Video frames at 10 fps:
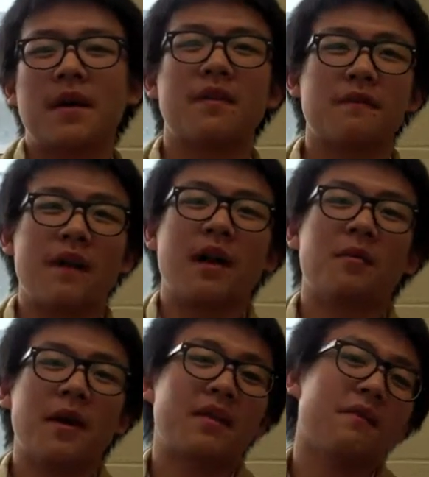make the
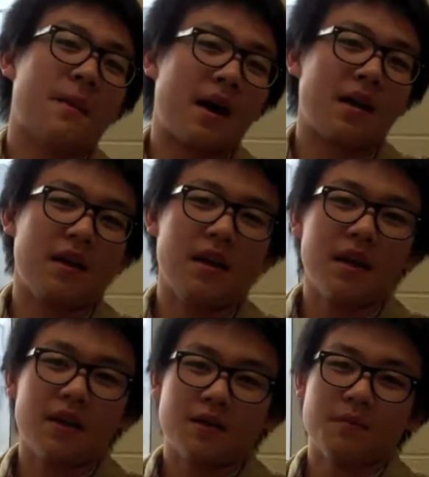value, make the money
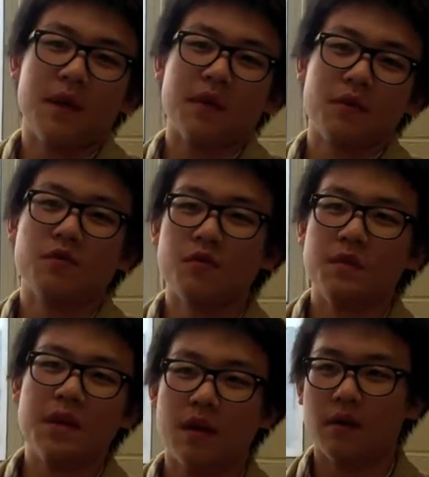to make you to
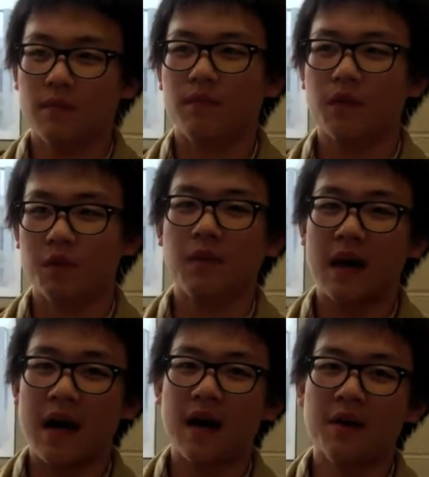be a good
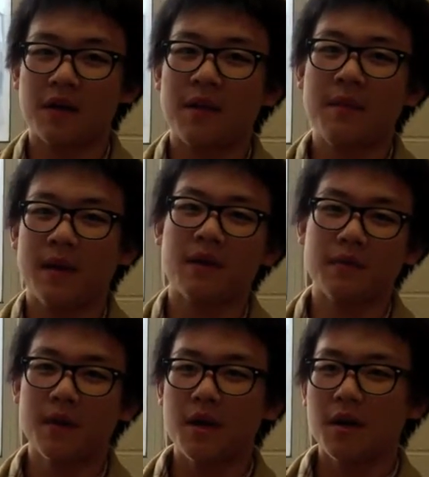guy. You can make a
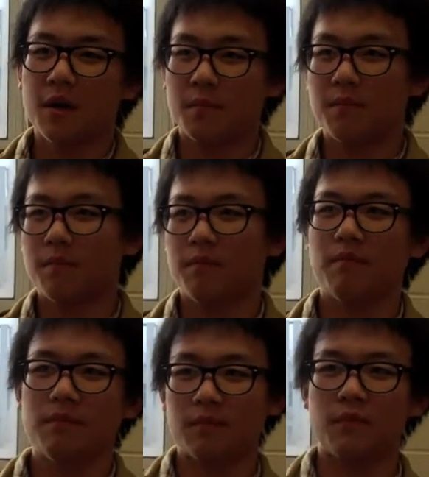
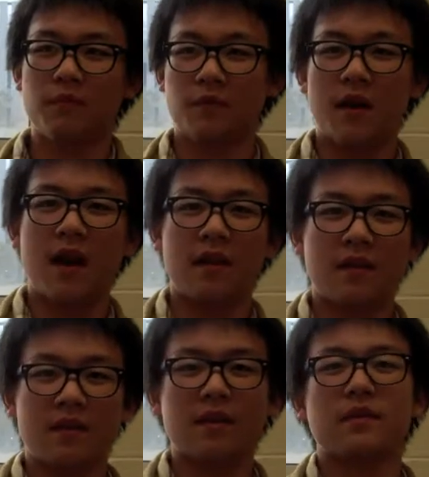
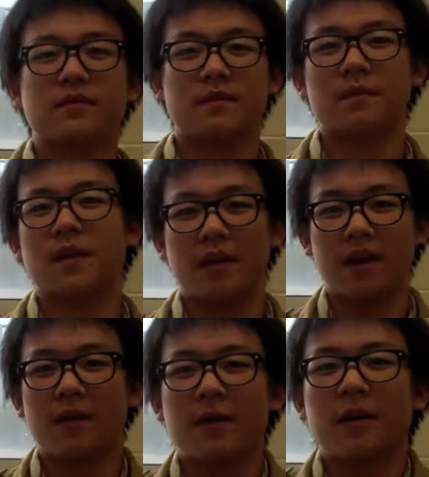friend. Yeah.